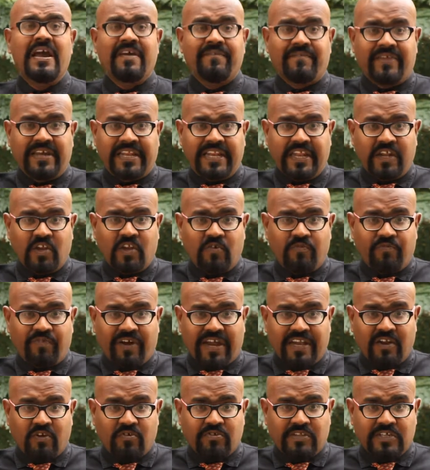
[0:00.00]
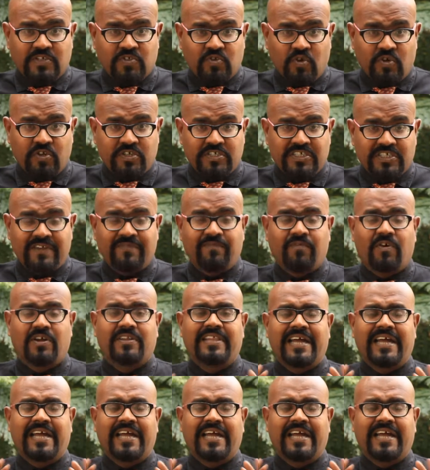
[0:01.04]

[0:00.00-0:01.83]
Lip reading: We need to find out the solution for